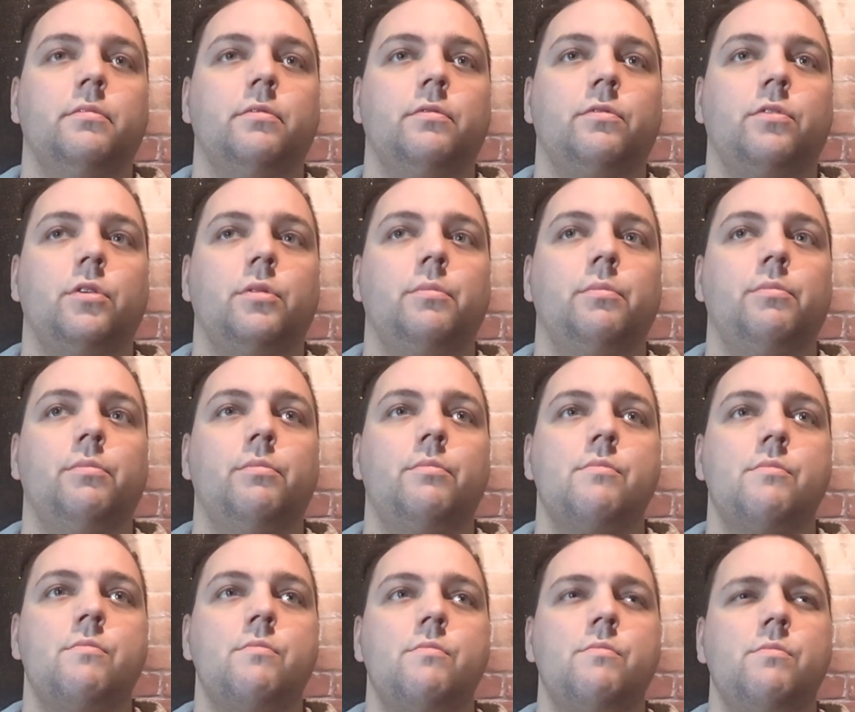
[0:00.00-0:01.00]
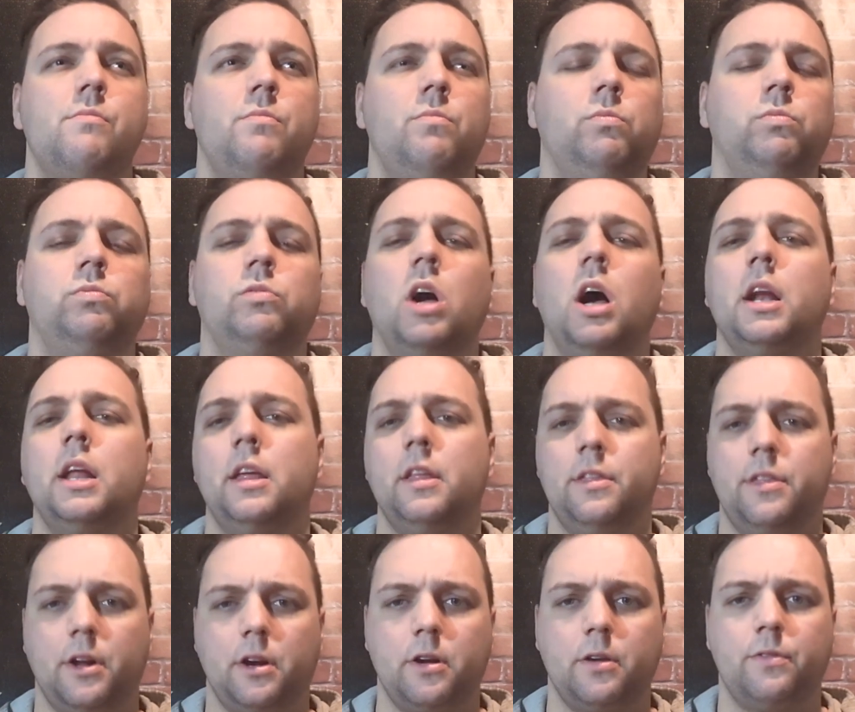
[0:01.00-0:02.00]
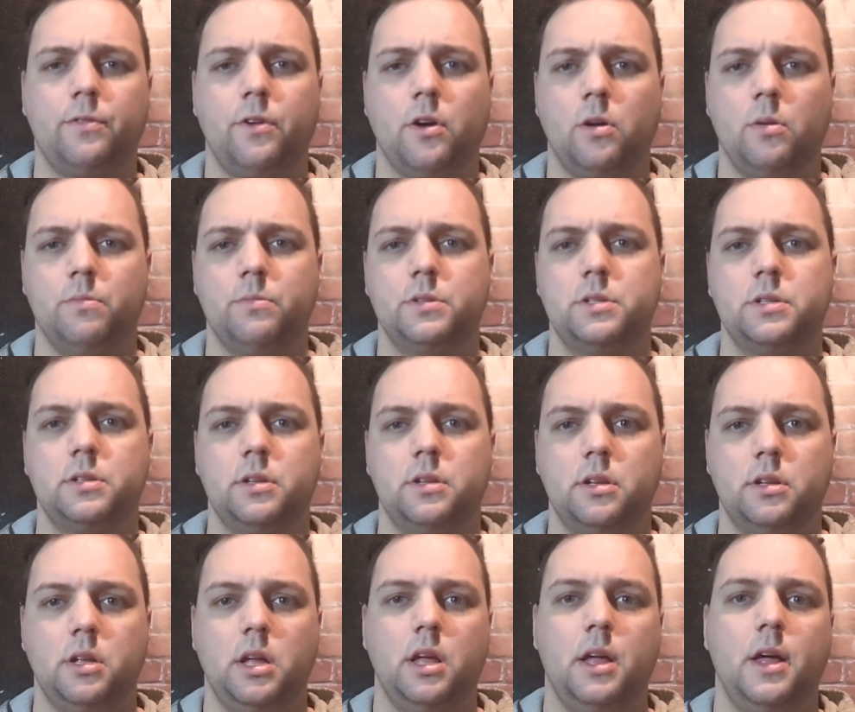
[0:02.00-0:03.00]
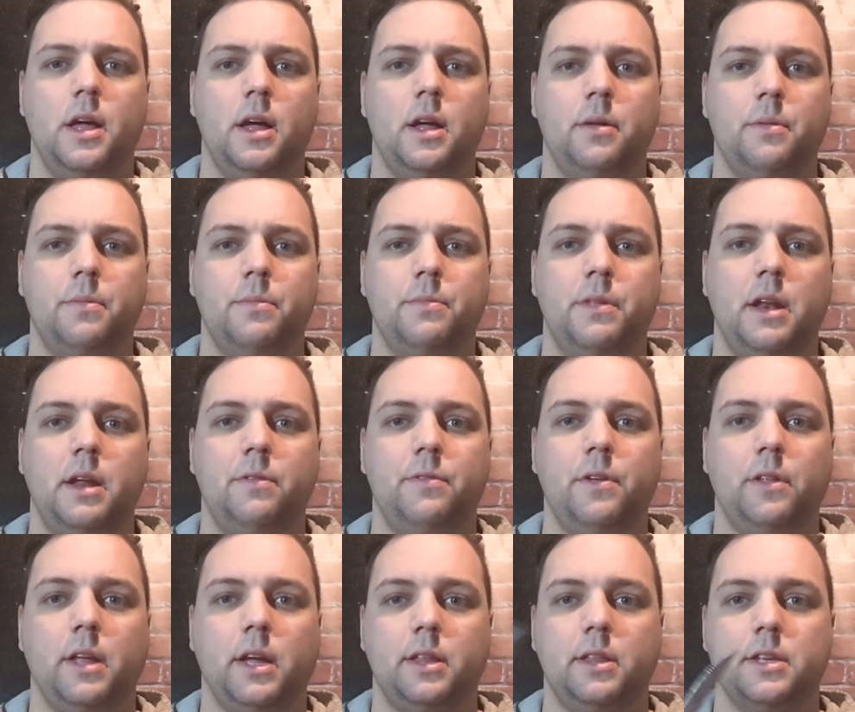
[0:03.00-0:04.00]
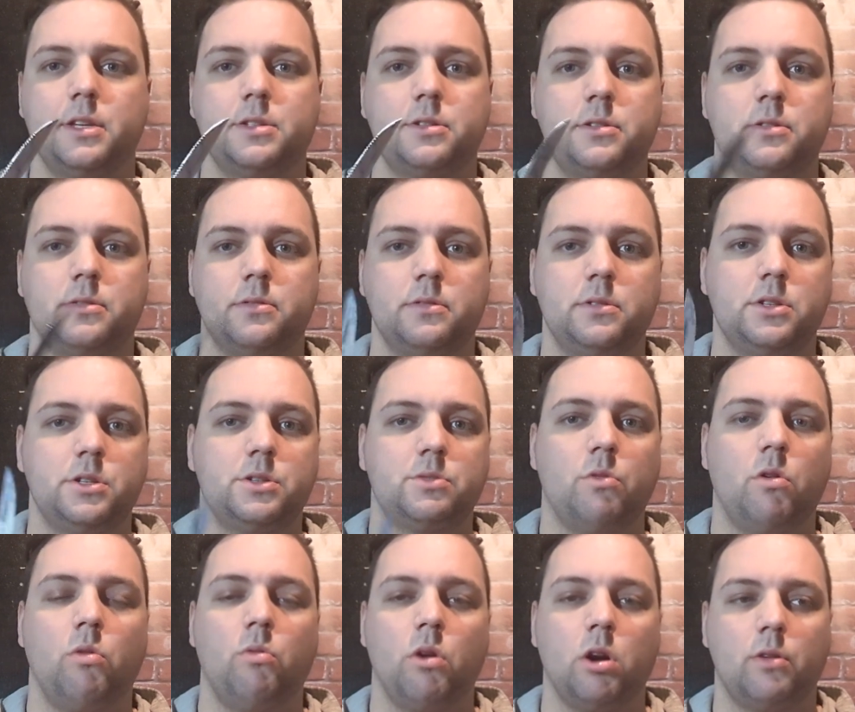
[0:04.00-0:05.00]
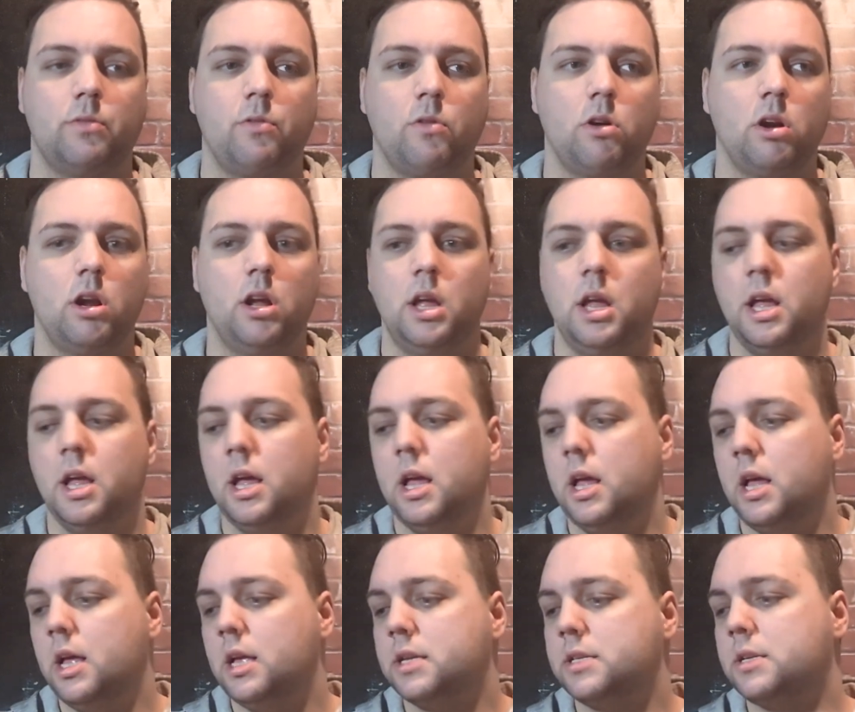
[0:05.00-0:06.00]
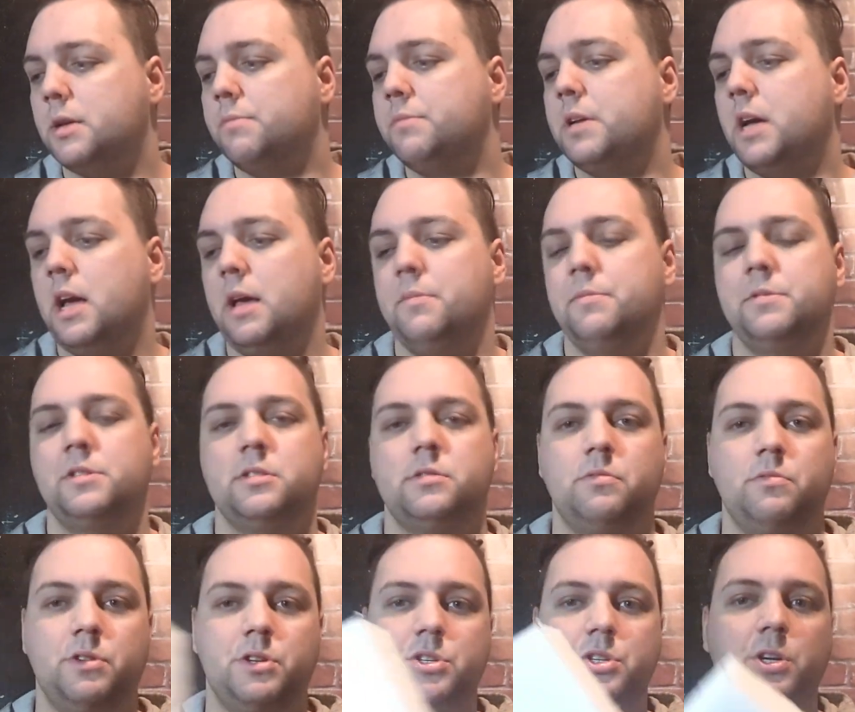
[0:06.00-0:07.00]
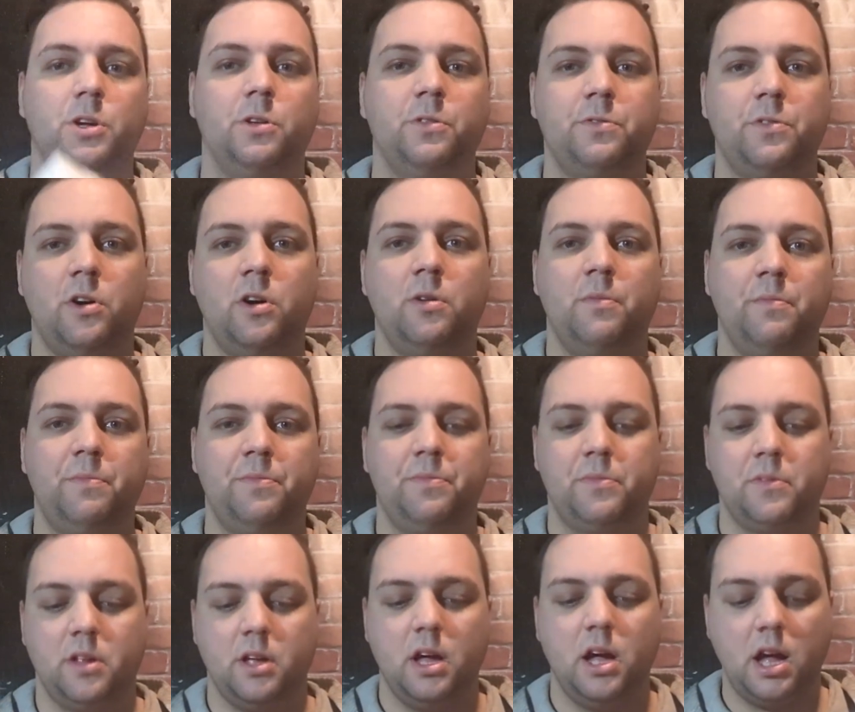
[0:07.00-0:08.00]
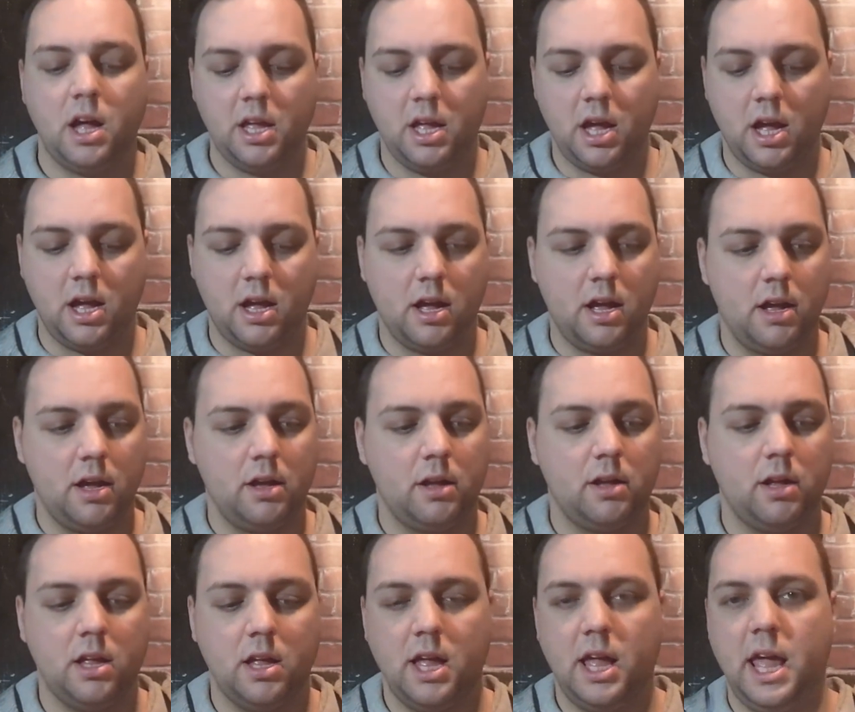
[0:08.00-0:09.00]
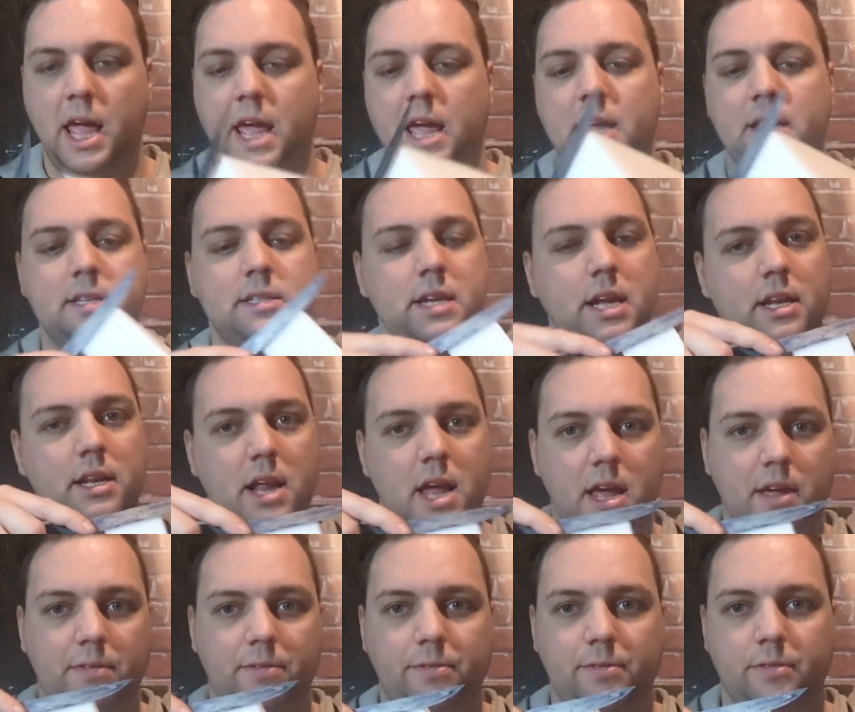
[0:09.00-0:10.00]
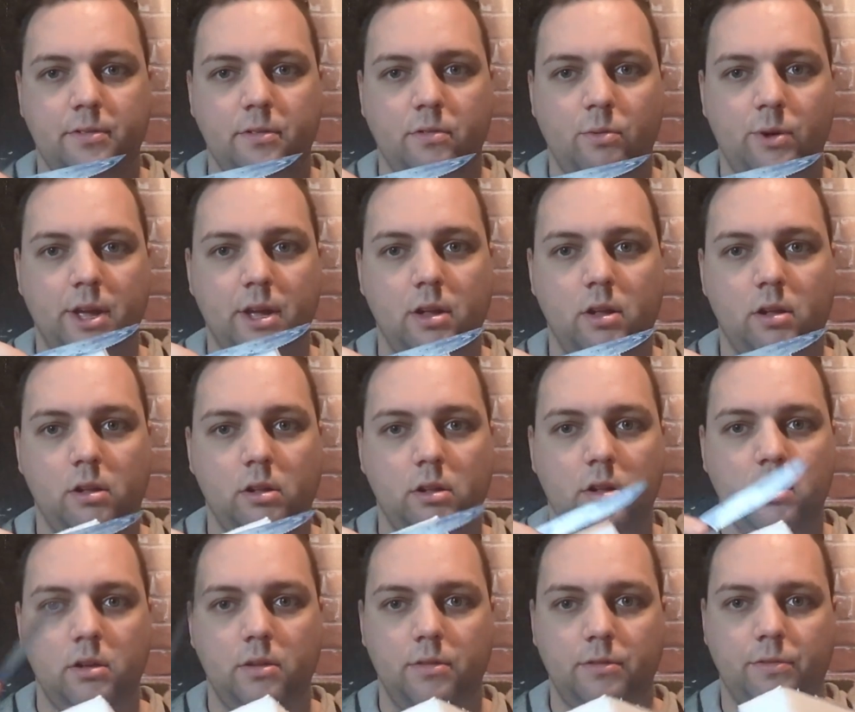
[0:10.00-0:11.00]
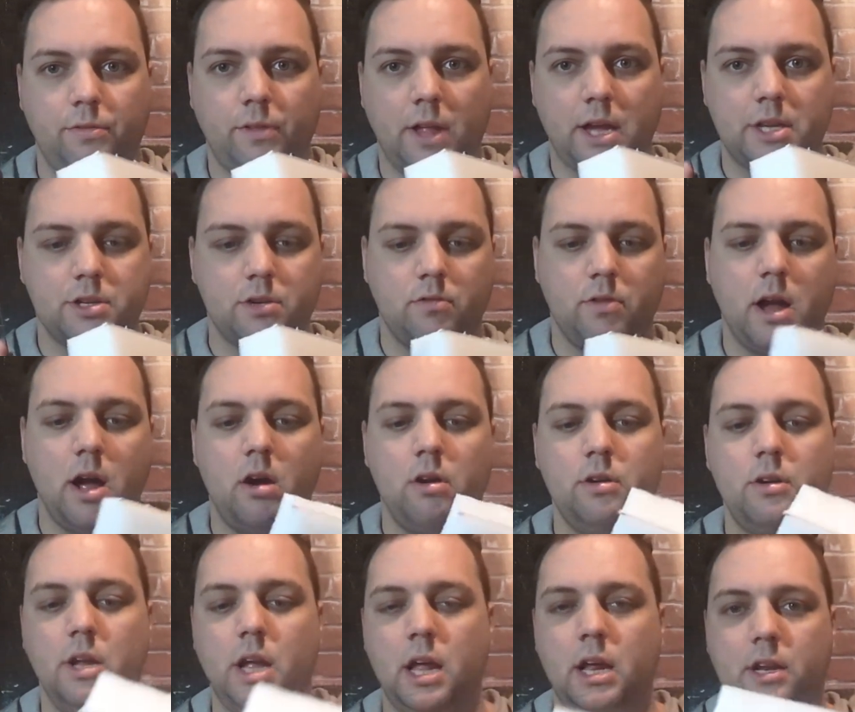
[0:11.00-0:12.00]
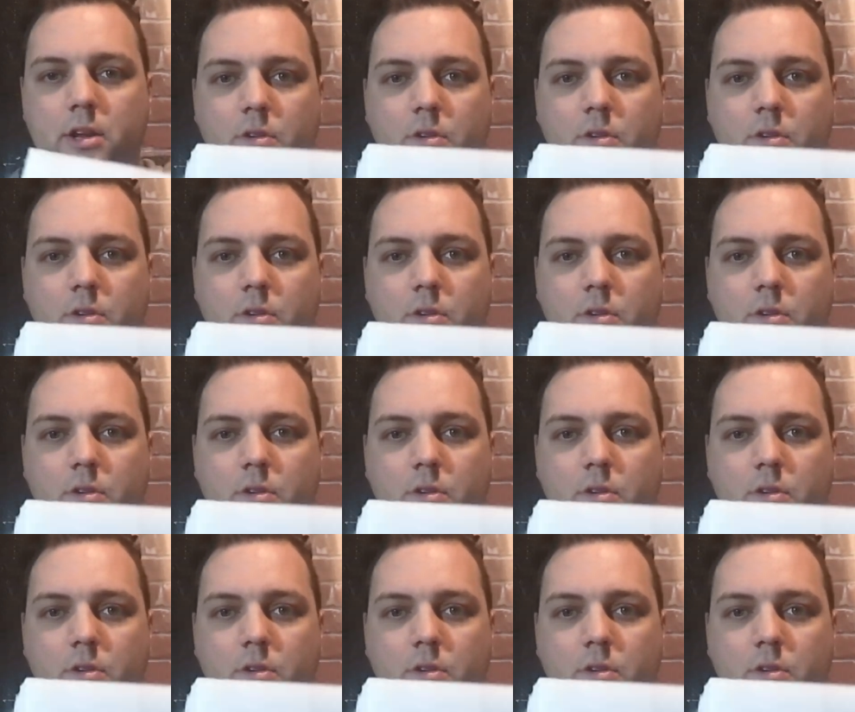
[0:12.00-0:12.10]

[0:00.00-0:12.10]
for cutting thicker foams that I feel like this just won't work for. Sometimes with shield foam, a steak knife will flex around and